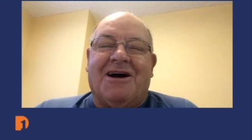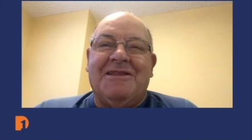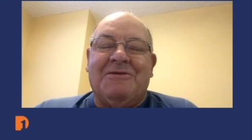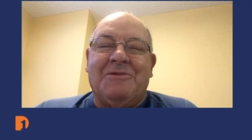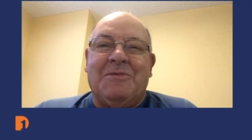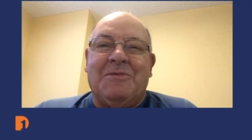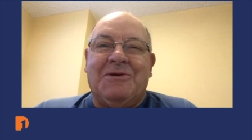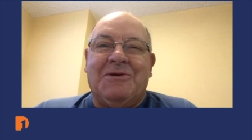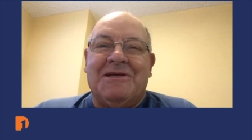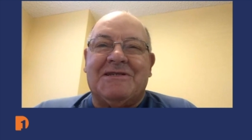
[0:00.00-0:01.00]
odd that we would
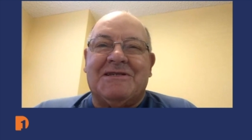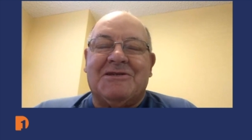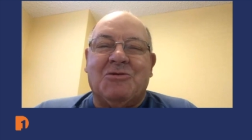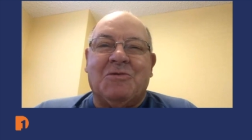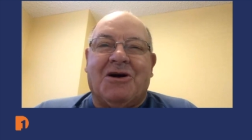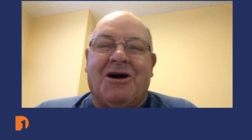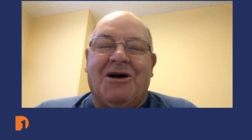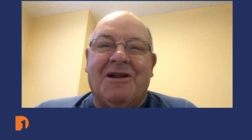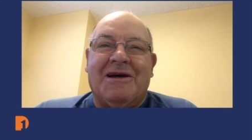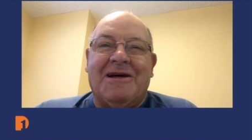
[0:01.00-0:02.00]
do this Zoom
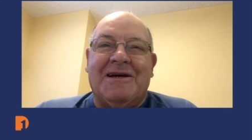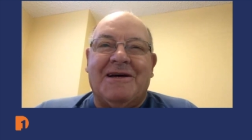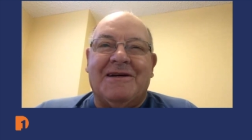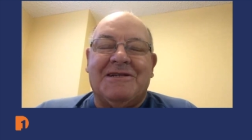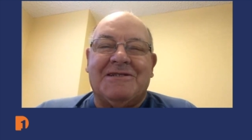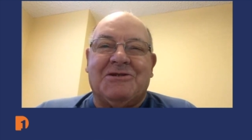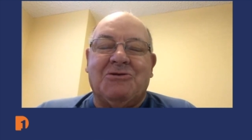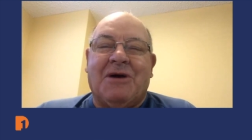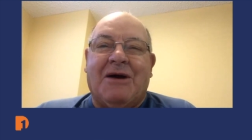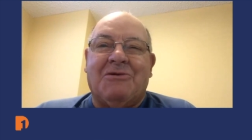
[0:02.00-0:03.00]
call uh, uh, just
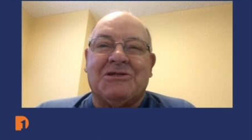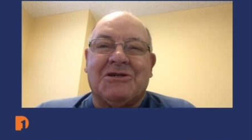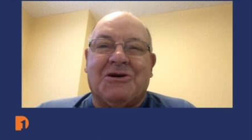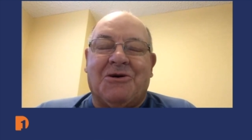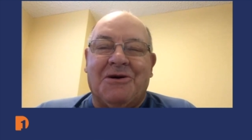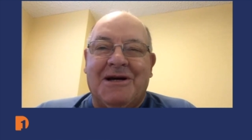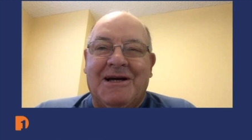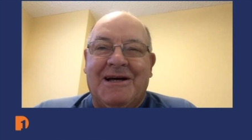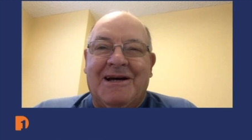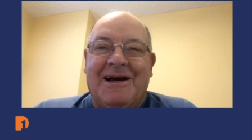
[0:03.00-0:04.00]
two hours ago.
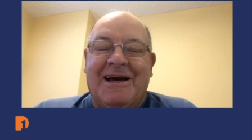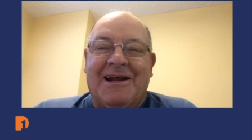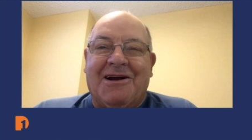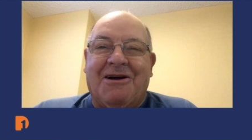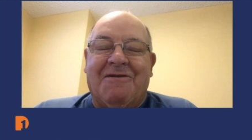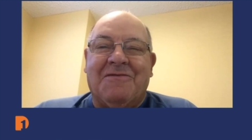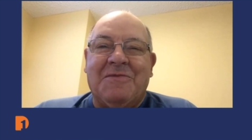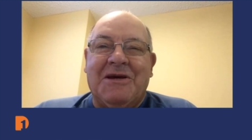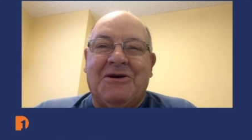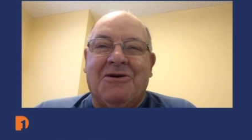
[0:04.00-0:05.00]
I had a call
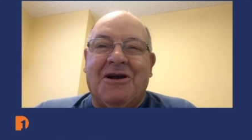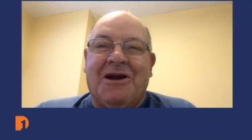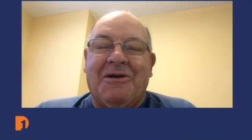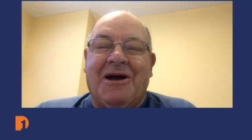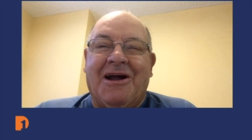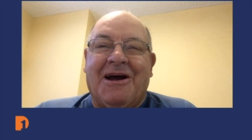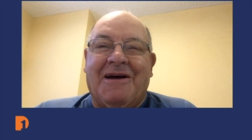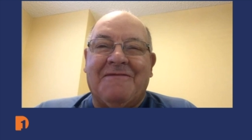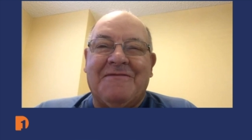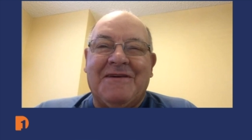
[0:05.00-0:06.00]
from Igor
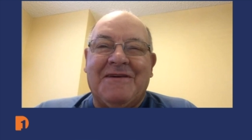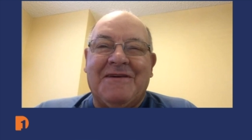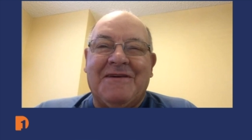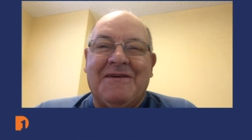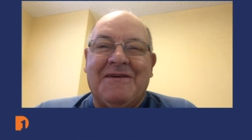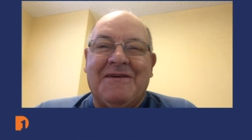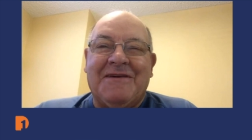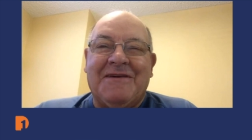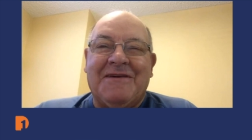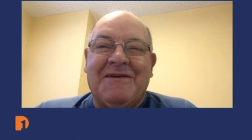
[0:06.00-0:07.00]
Larionov, and uh,
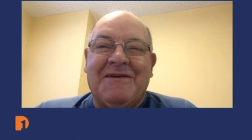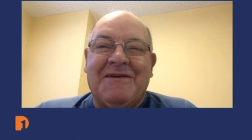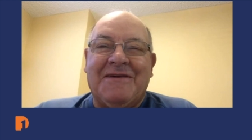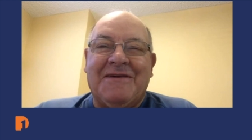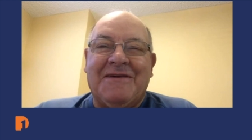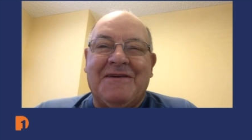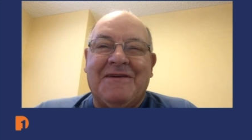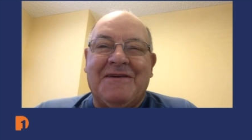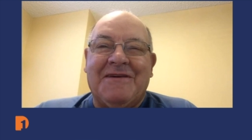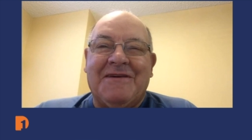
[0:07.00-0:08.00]
it was
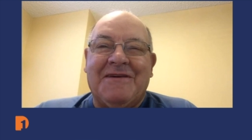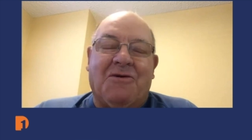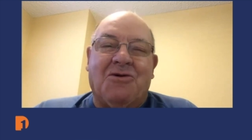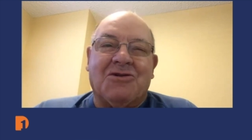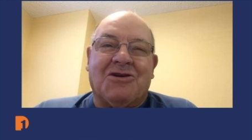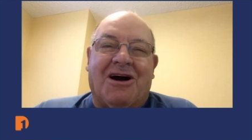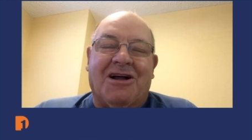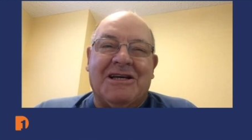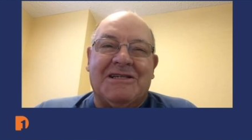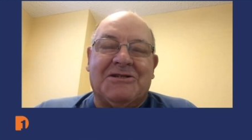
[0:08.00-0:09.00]
a twofold
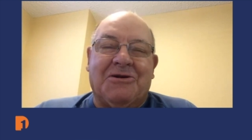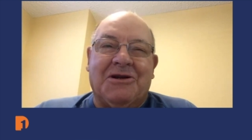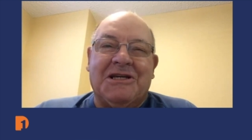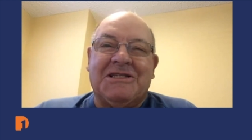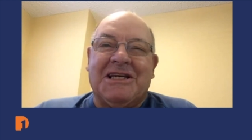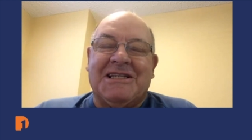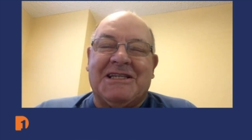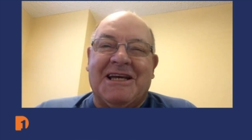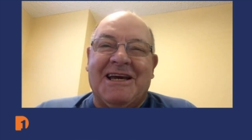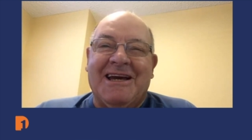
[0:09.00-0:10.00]
call. He's turning
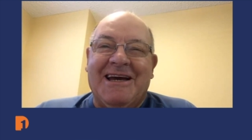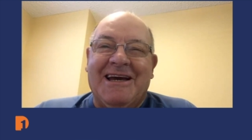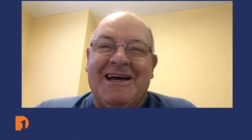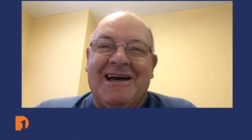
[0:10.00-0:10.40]
sixty